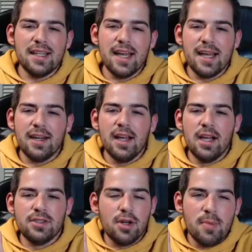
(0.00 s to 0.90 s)
the end,
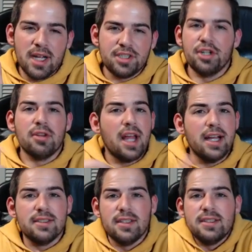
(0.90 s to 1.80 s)
so make sure your
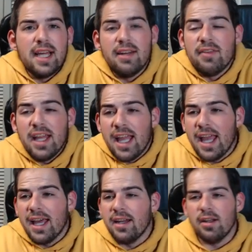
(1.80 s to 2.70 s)
alliance does that if they
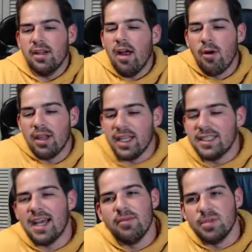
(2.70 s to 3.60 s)
can, or at
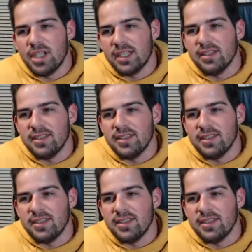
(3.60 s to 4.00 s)
least have them check the